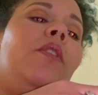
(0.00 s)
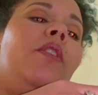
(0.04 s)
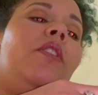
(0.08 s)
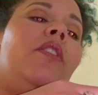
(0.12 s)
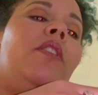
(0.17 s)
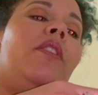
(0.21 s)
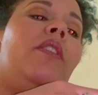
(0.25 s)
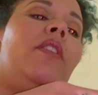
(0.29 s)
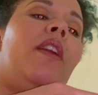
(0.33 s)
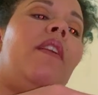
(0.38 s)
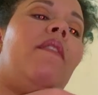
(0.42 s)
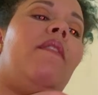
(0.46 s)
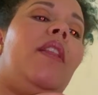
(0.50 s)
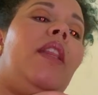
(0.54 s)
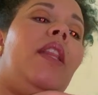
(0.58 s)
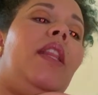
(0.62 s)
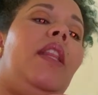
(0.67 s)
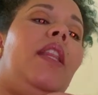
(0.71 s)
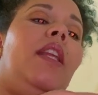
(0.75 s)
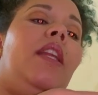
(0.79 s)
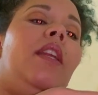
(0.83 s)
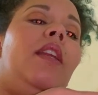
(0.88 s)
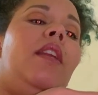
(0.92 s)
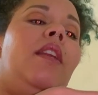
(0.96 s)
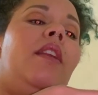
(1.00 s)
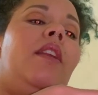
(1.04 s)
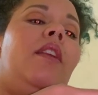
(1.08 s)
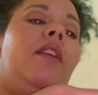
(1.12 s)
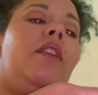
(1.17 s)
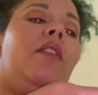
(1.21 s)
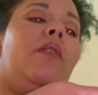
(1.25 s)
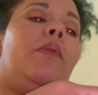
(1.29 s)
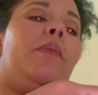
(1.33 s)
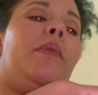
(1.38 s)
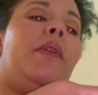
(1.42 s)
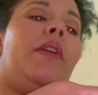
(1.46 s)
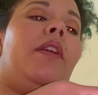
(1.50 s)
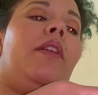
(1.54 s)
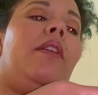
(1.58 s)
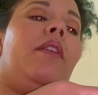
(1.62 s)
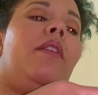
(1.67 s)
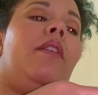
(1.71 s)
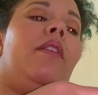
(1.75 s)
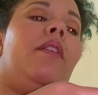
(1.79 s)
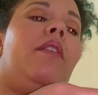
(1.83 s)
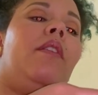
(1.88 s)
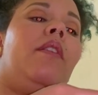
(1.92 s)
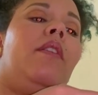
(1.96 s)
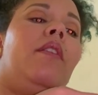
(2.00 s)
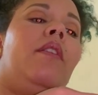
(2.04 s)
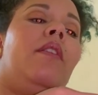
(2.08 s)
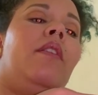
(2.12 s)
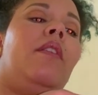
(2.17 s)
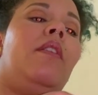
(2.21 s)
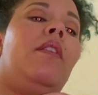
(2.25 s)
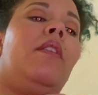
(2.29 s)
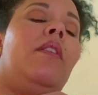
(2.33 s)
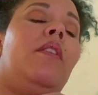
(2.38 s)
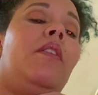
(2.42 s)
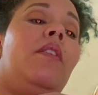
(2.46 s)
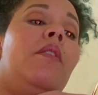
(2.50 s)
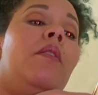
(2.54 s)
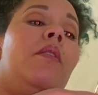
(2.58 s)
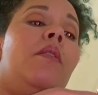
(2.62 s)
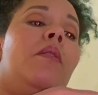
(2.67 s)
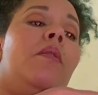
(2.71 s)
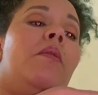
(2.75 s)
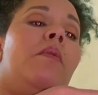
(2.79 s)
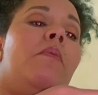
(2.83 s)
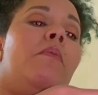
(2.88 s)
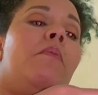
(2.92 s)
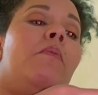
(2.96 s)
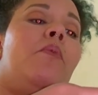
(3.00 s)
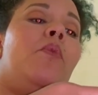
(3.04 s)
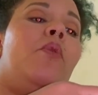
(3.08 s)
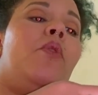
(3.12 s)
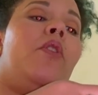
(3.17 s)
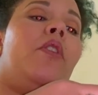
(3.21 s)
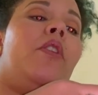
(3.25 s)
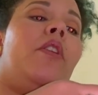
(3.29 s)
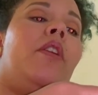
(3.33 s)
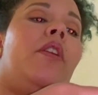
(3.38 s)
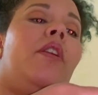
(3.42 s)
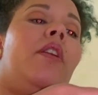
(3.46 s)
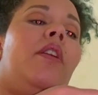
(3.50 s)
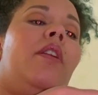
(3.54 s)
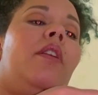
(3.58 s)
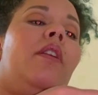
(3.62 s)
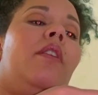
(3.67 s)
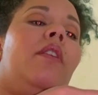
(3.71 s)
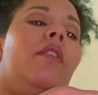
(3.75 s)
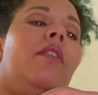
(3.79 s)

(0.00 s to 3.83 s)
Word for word: We just have a little bit more